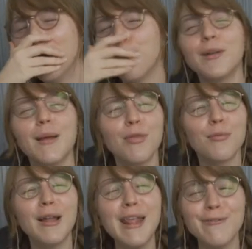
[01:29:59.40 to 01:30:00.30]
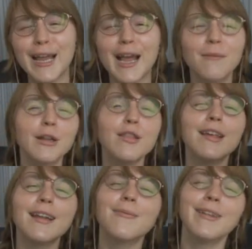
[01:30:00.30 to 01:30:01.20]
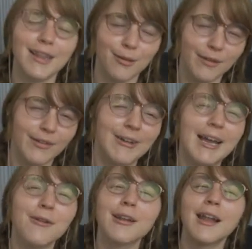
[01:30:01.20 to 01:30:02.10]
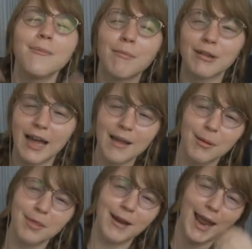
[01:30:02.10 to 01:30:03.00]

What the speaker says: But I'm 20, like I'm legitimately 25. I know a lot of people lie about their